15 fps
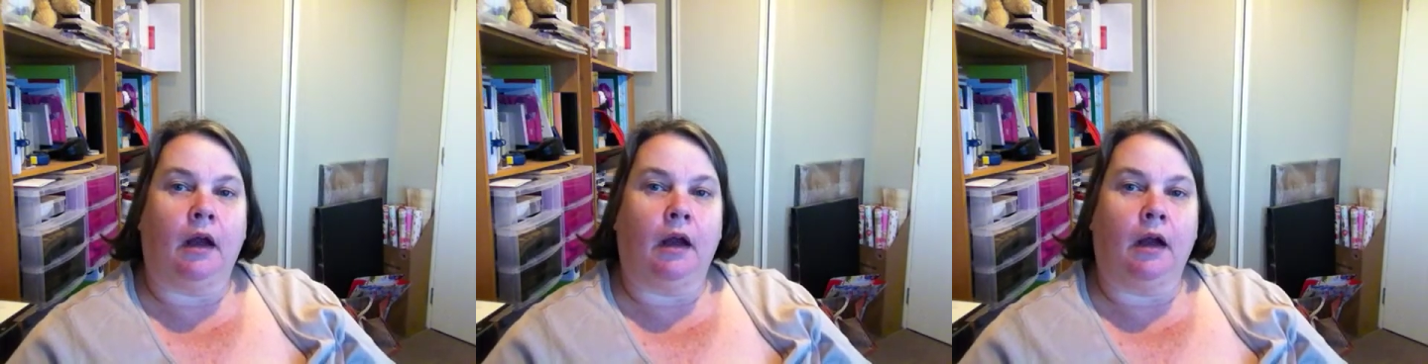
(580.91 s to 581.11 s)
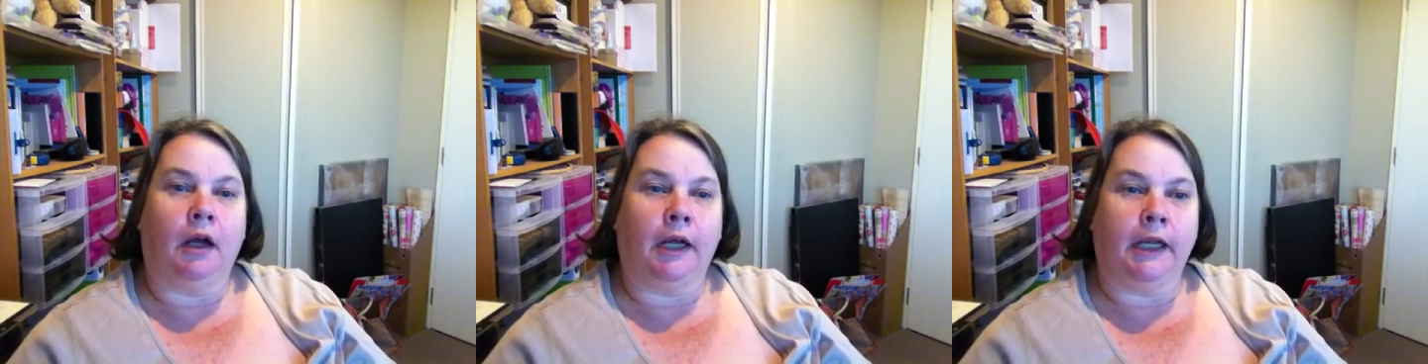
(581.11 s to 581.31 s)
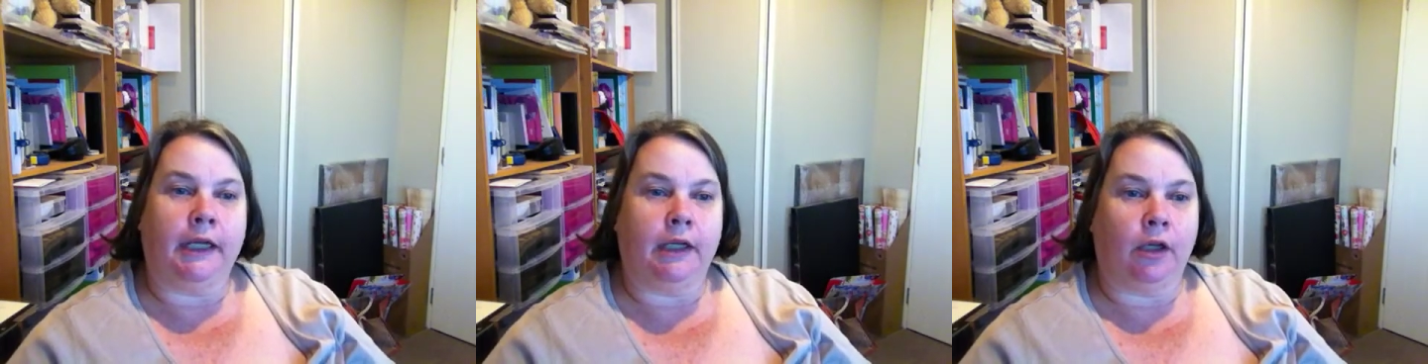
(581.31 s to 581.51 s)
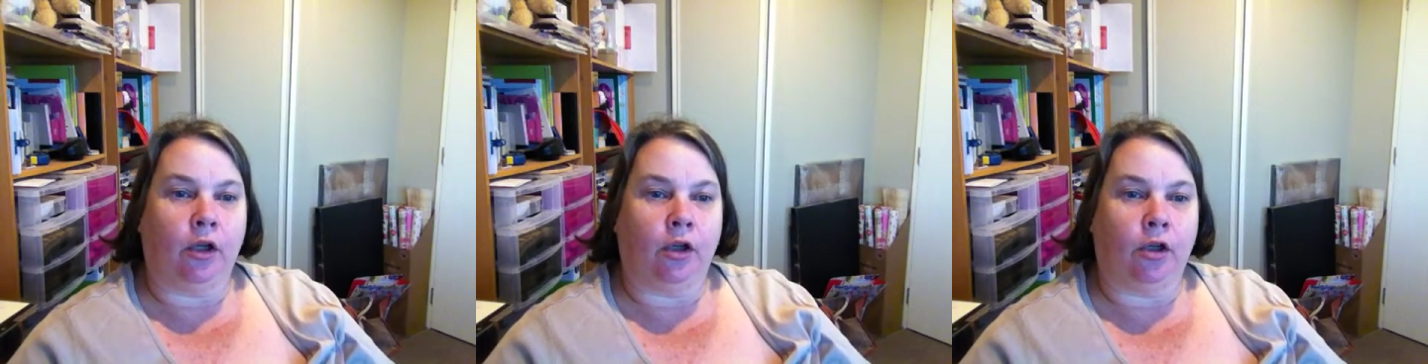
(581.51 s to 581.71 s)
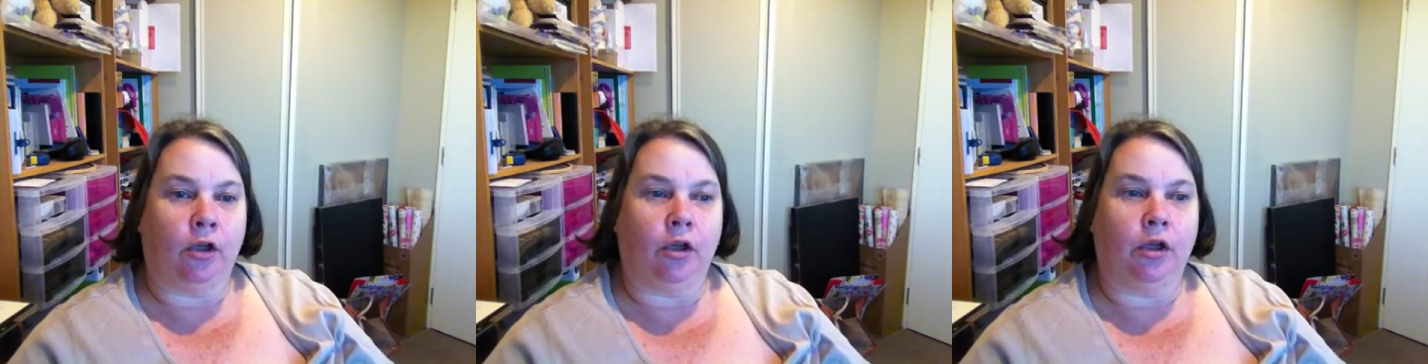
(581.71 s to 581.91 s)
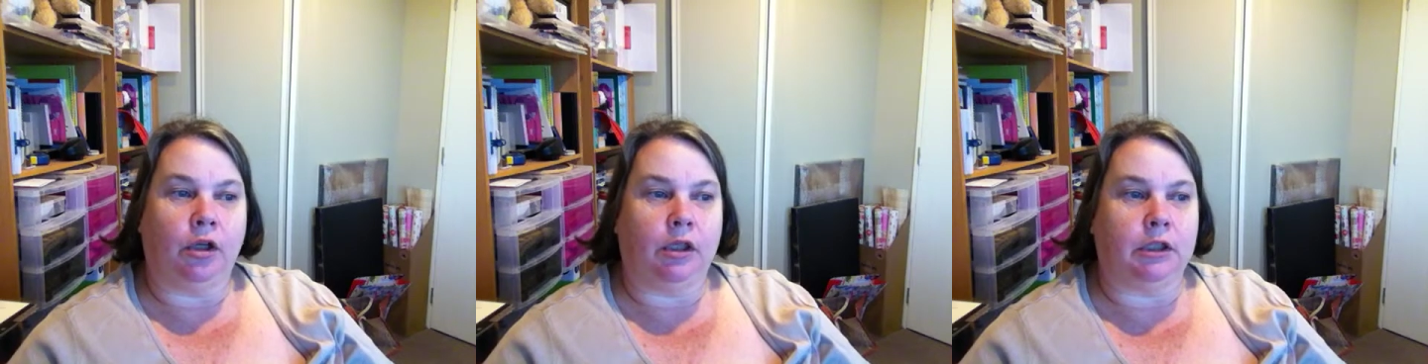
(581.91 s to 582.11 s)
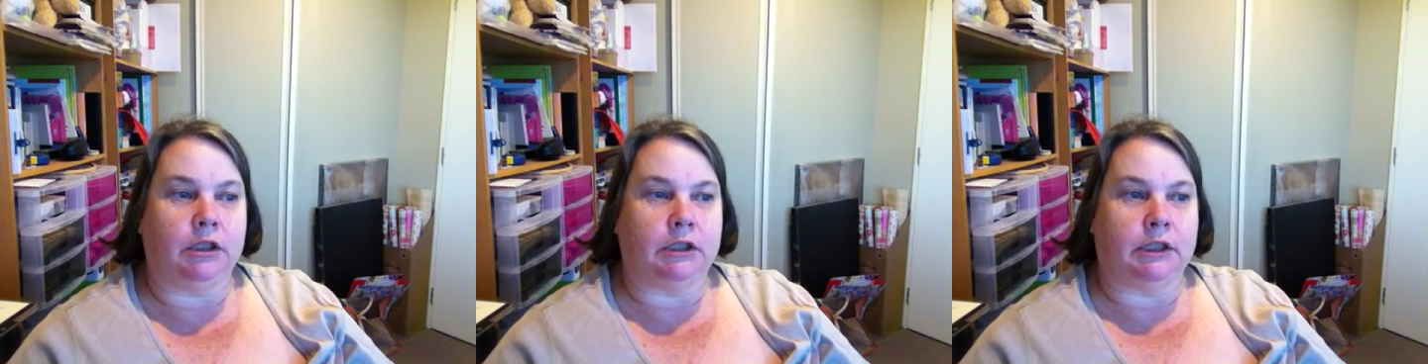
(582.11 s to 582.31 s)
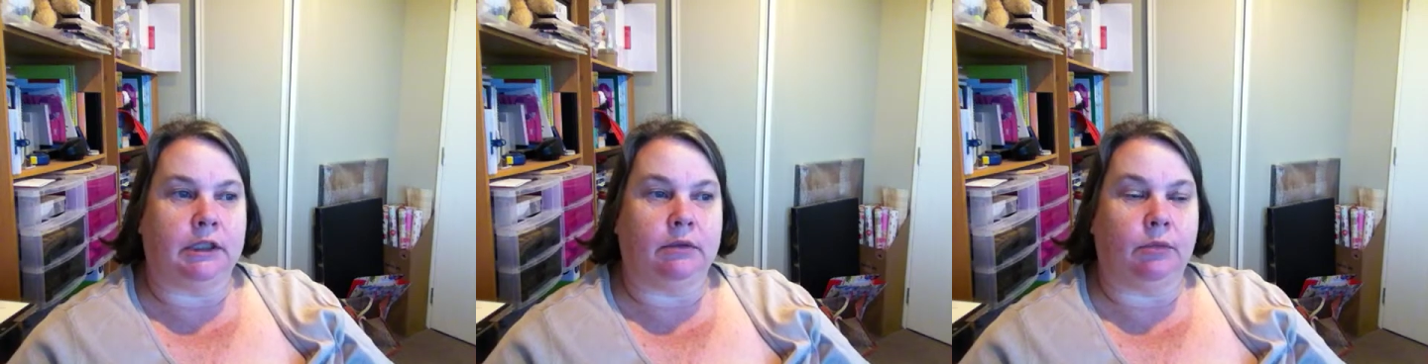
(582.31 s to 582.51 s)
I
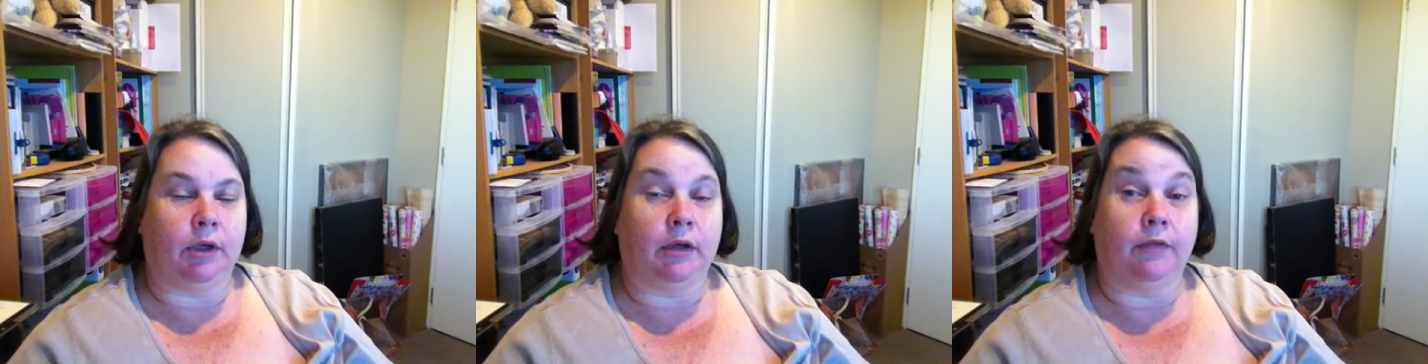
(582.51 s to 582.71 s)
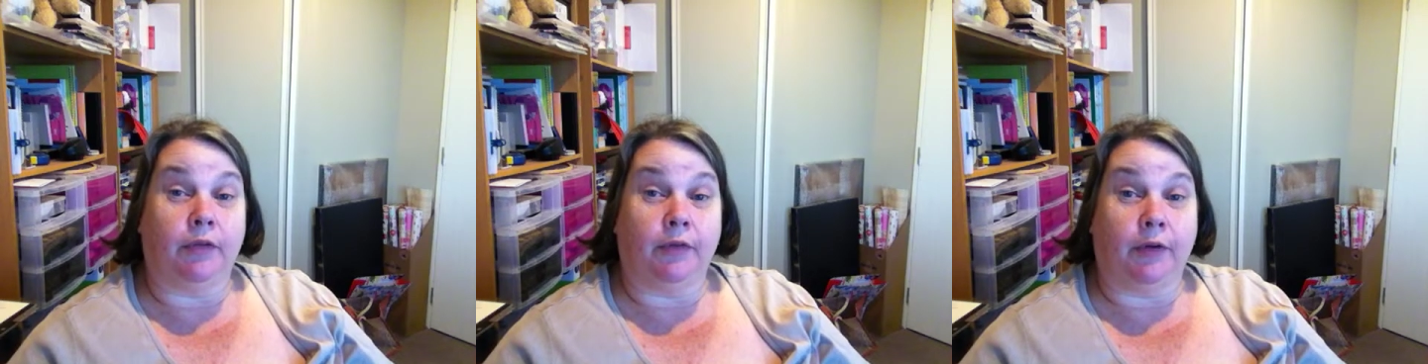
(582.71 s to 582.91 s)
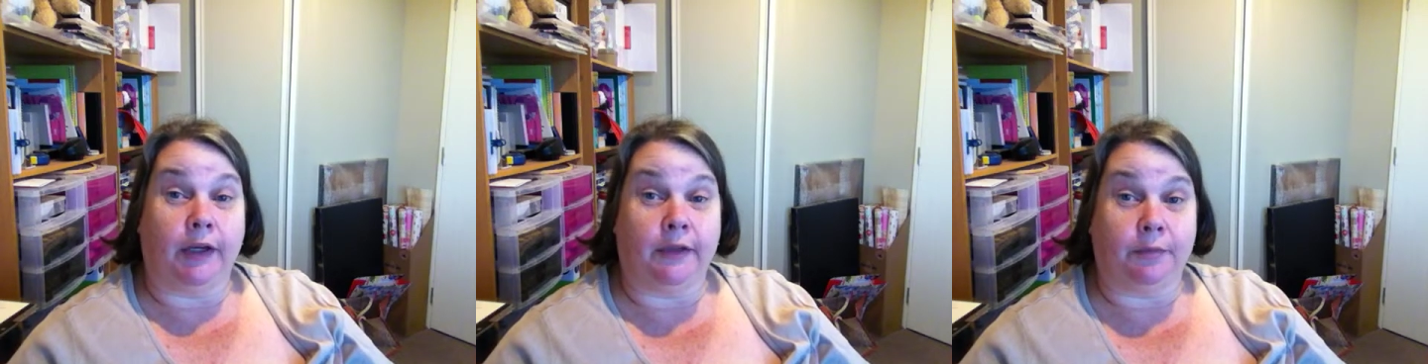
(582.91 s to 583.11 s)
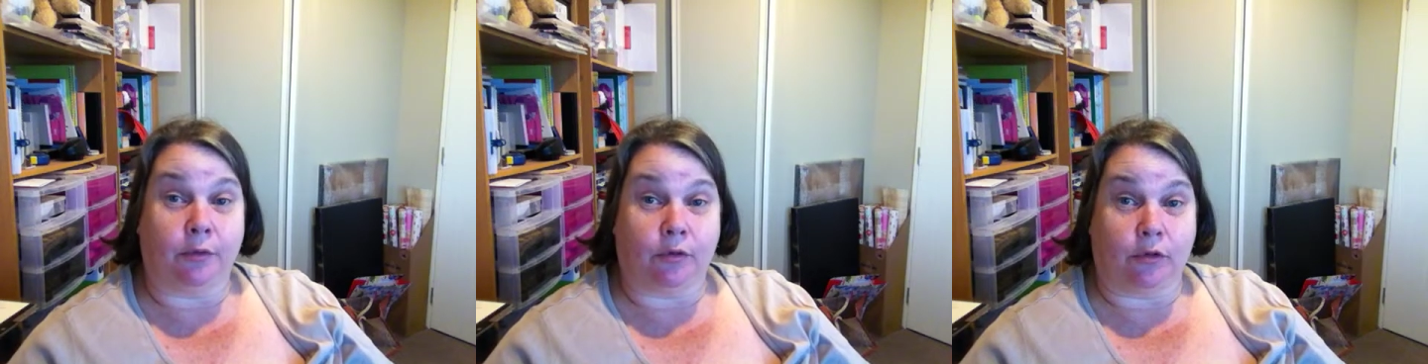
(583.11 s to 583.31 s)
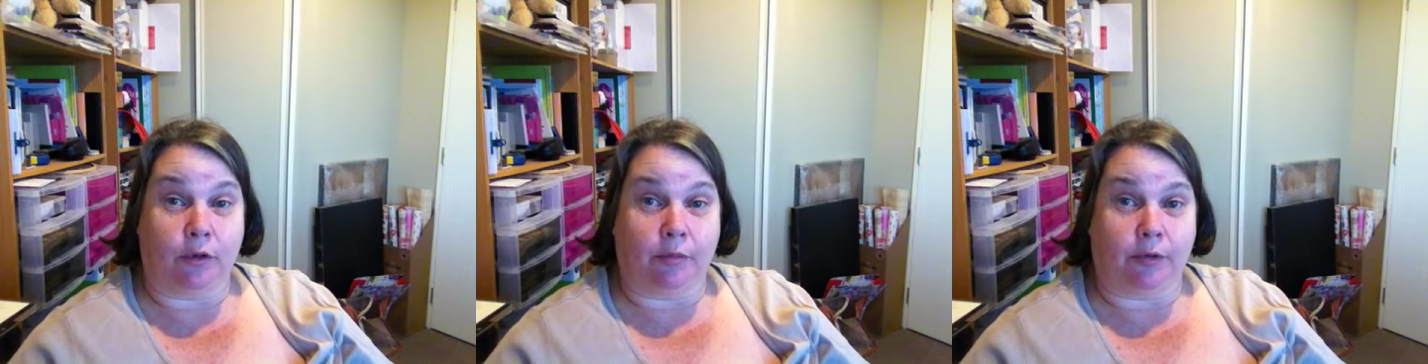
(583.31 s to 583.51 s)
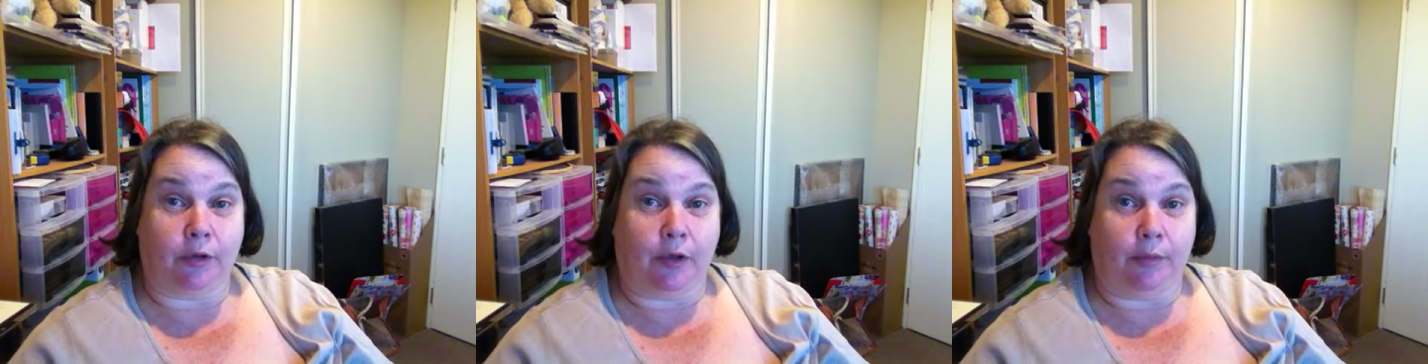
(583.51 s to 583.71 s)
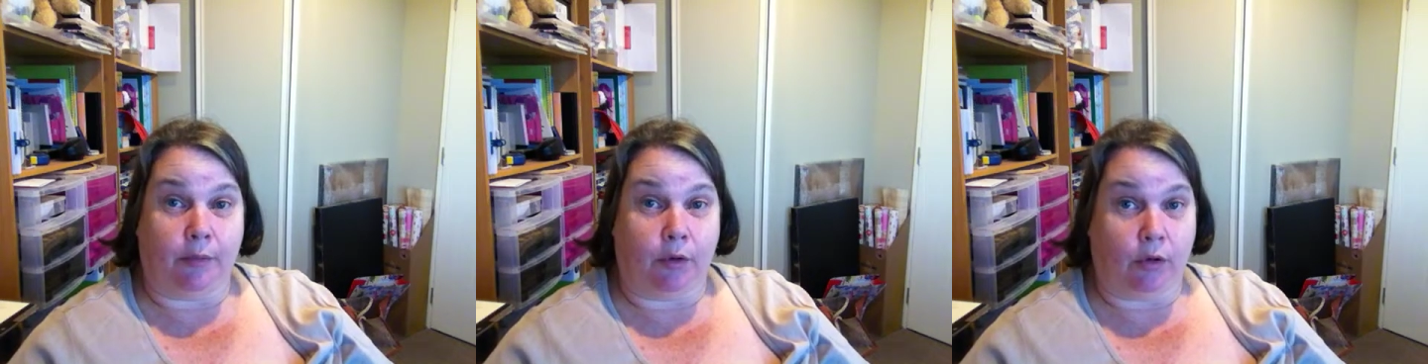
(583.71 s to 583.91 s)
heard in one of the Facebook groups I'm